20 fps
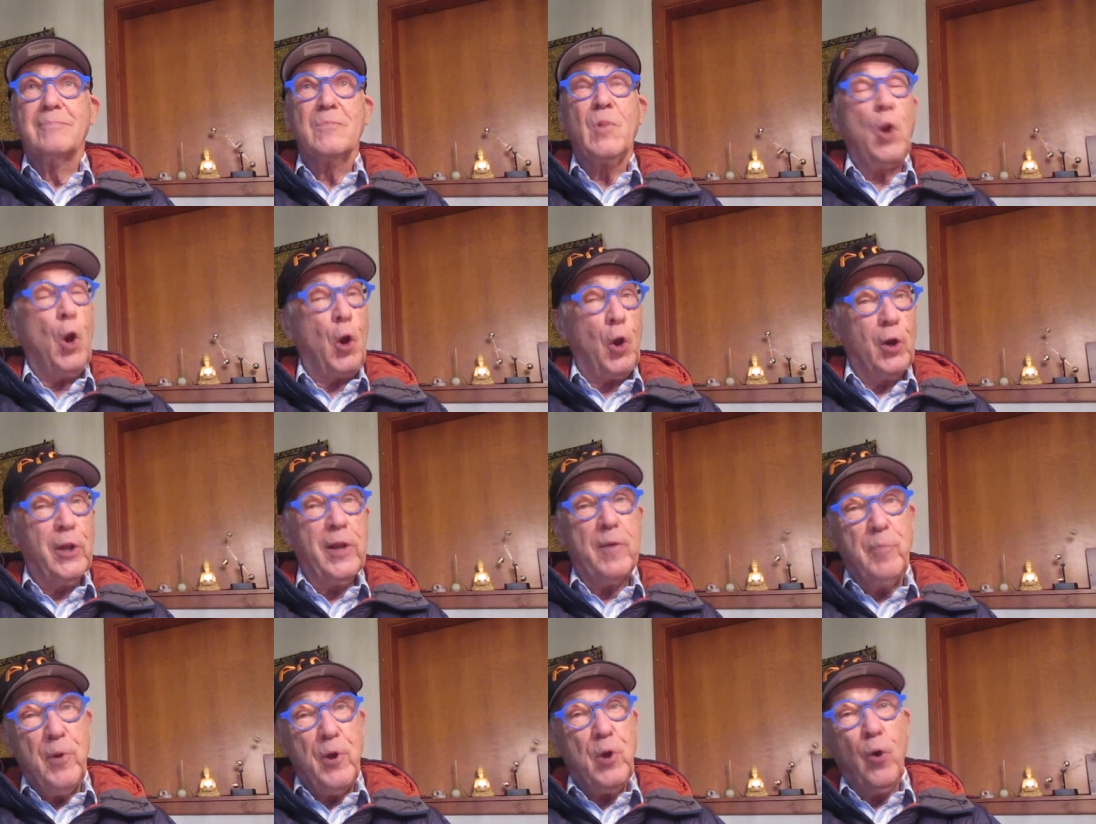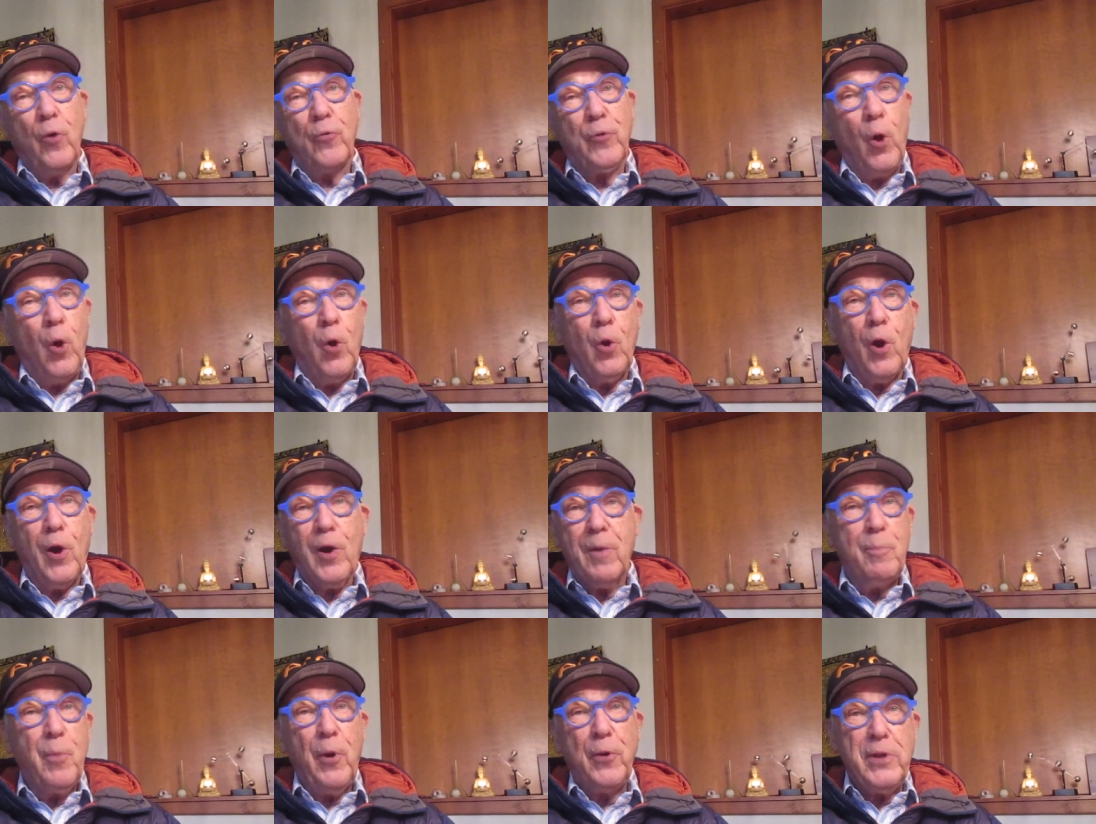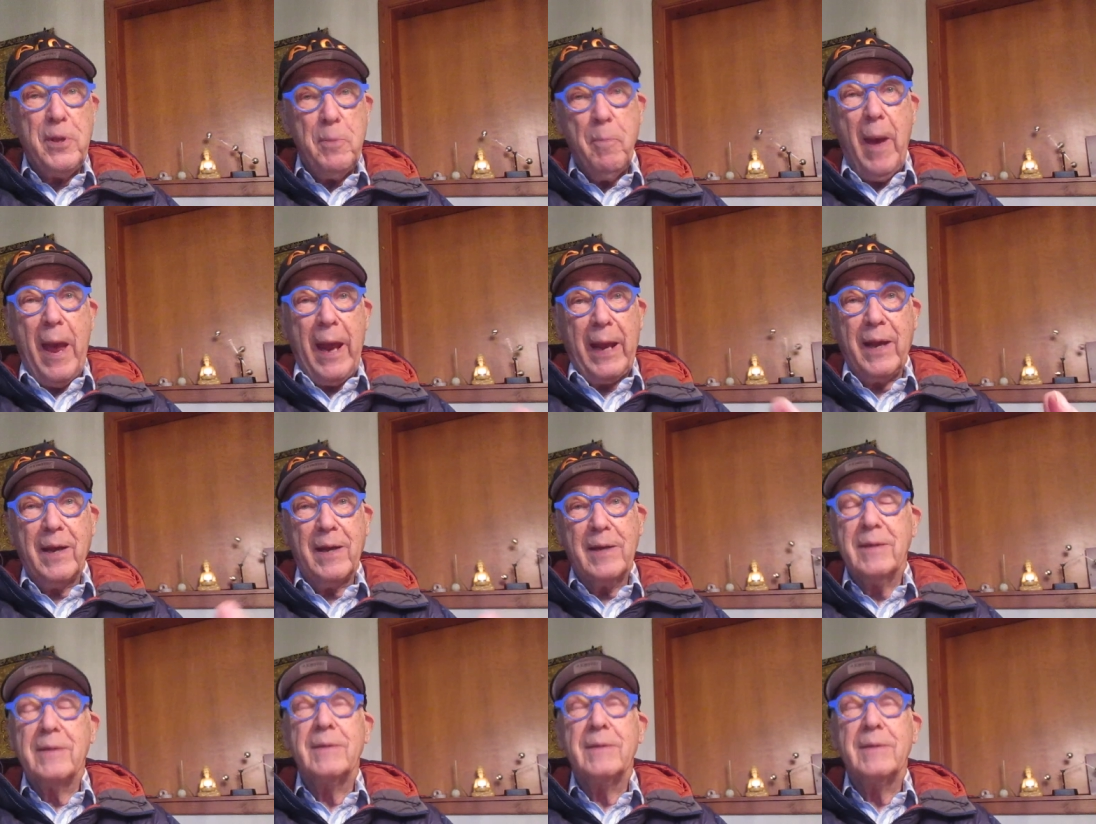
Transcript: Luckily, we got all our money back.